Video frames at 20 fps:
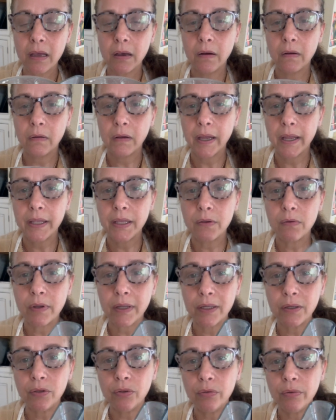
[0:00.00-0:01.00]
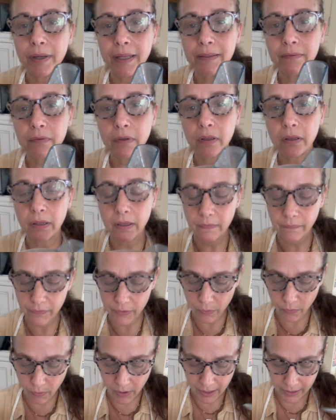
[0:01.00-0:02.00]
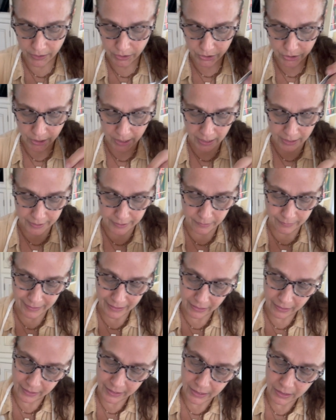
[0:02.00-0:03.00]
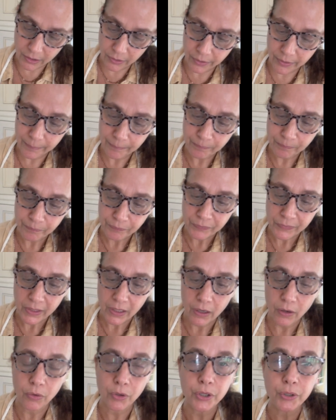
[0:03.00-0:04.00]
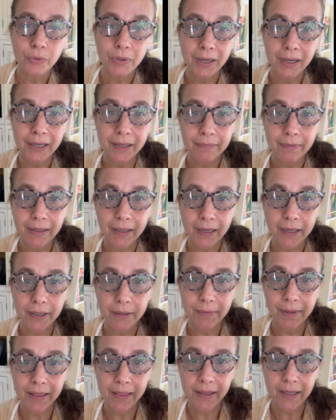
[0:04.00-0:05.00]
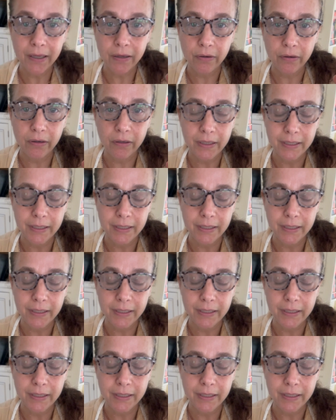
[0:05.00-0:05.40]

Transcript: Okay, you can do it if you want a little bit thinner, or you can leave it a little bit thicker.